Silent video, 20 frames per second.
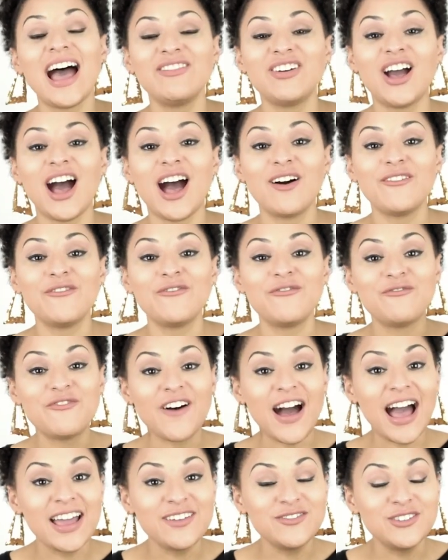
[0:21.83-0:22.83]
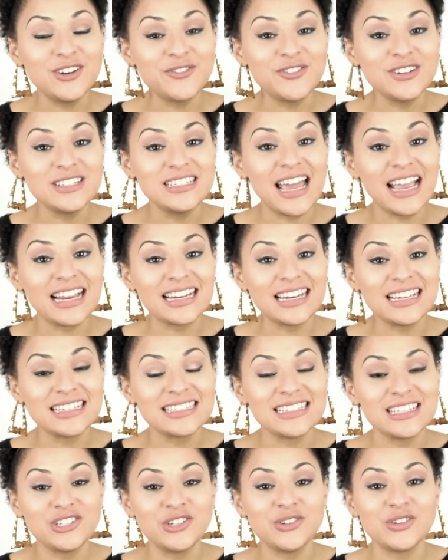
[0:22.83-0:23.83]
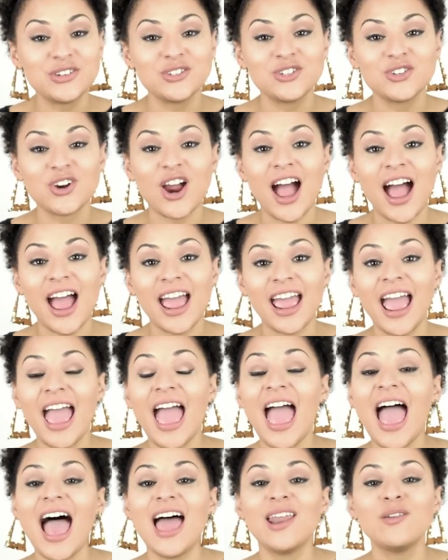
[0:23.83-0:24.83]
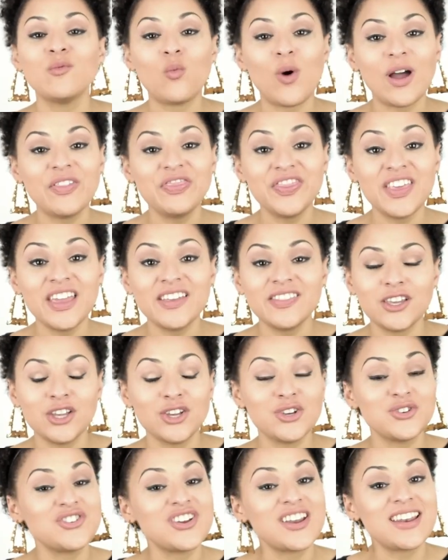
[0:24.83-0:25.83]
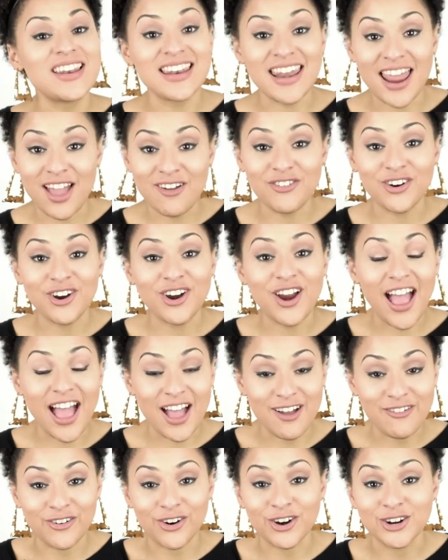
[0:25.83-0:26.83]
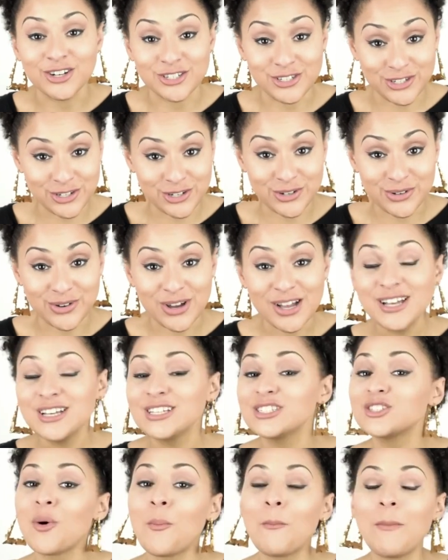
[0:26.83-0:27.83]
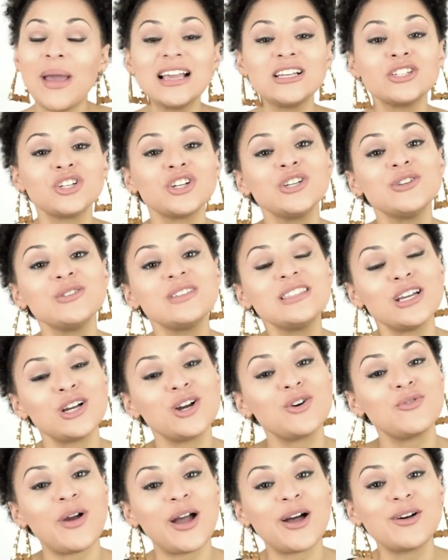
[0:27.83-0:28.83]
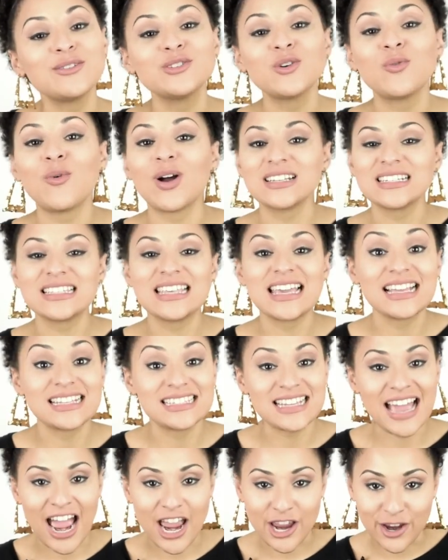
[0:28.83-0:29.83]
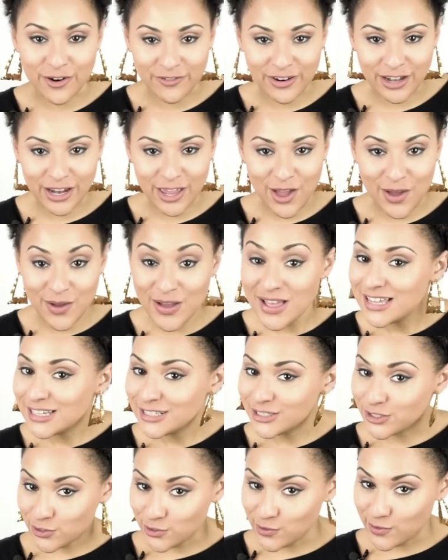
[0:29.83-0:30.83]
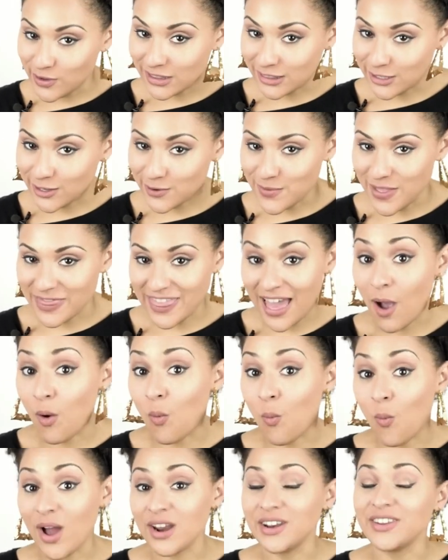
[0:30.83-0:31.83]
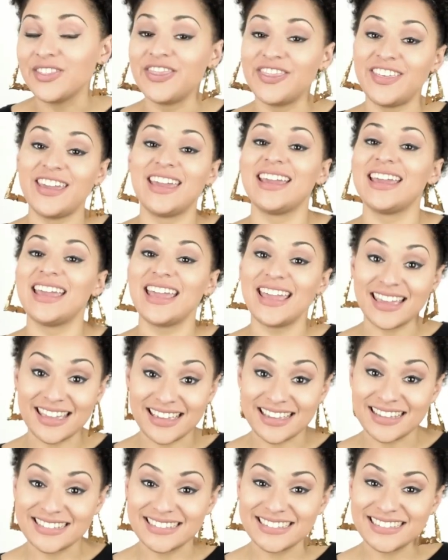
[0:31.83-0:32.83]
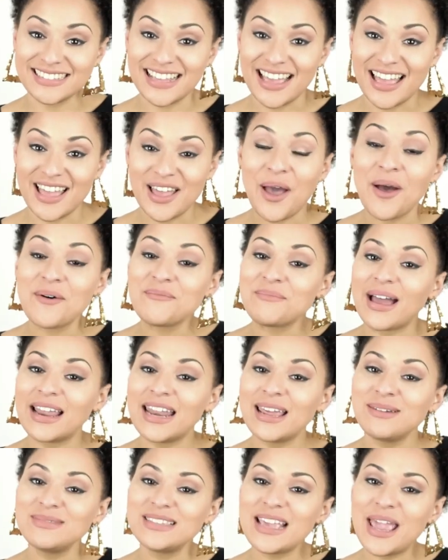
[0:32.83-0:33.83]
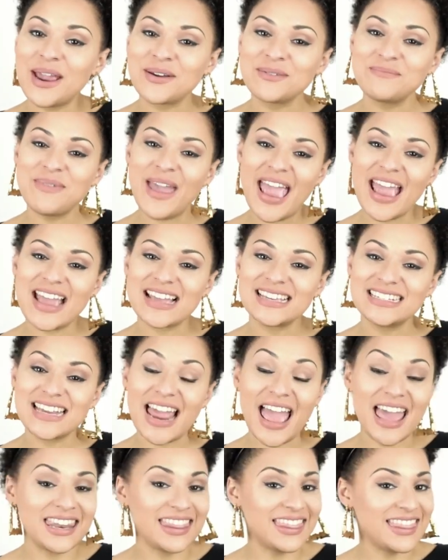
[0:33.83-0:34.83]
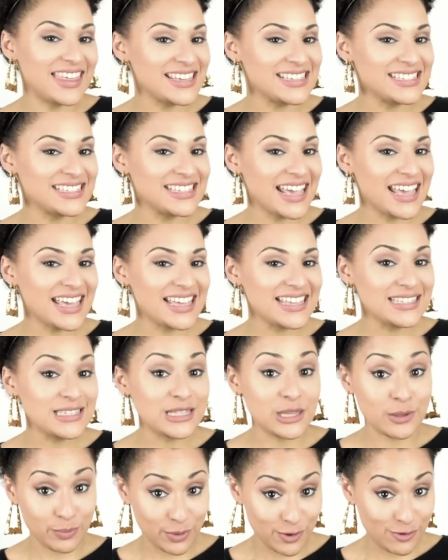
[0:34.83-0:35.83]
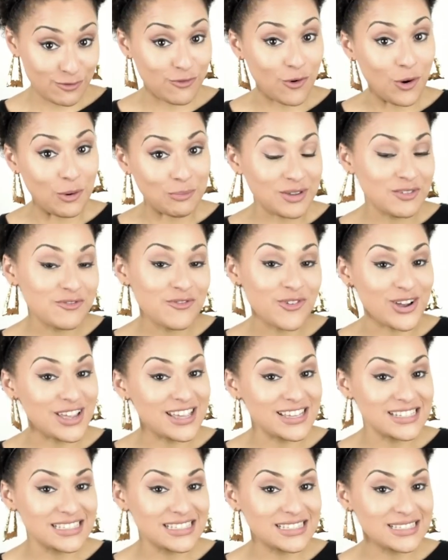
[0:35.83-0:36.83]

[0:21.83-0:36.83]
I've got 5 different techniques that you can try and one thing that you should never ever do. So make sure you stick around to watch the entire video so you can learn what that one thing is. My name is Karen Page and this is The Performing Voice.